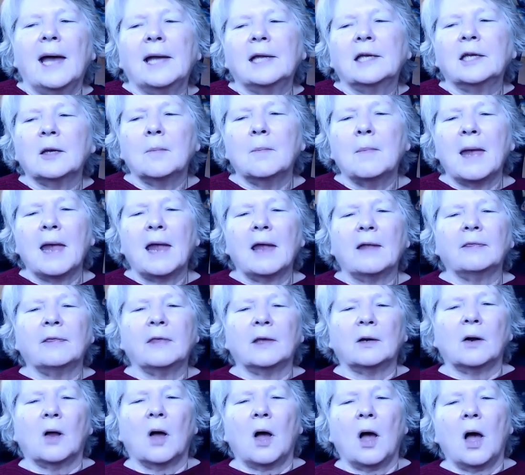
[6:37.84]
I
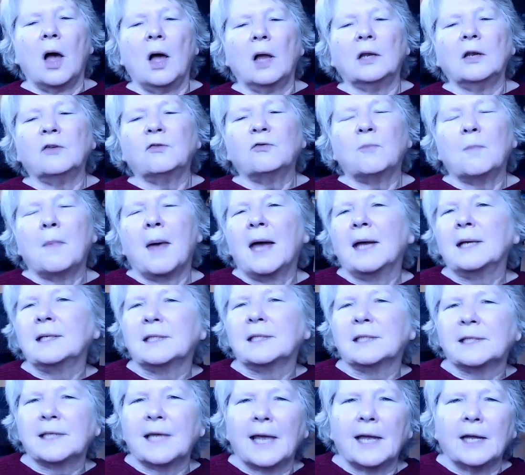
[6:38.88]
command that all of my
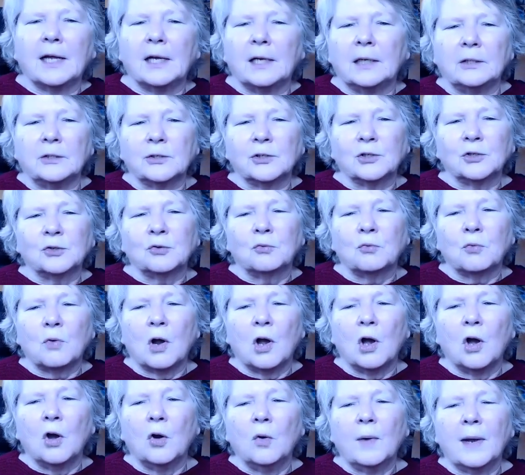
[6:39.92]
cells
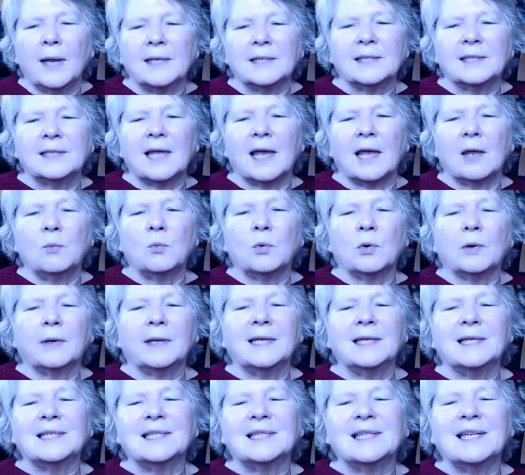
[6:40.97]
grow as they were
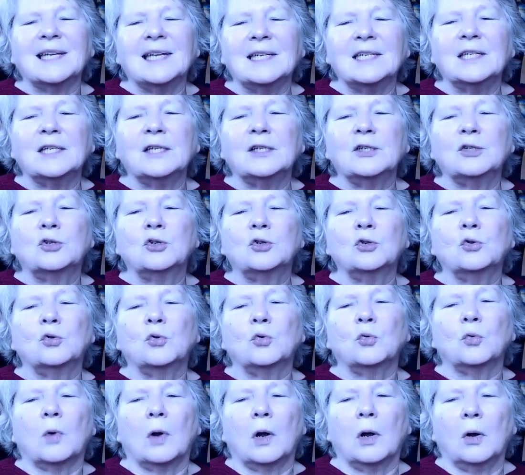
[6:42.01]
intended to
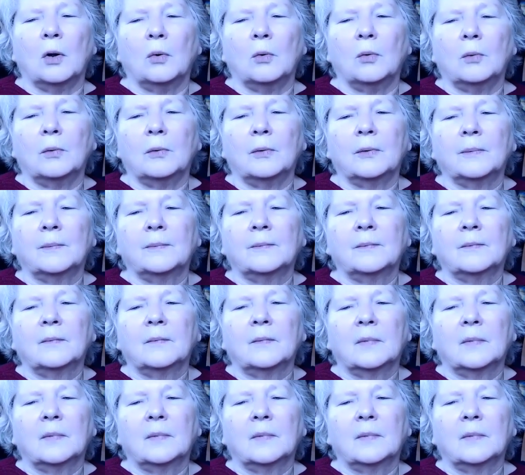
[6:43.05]
grow.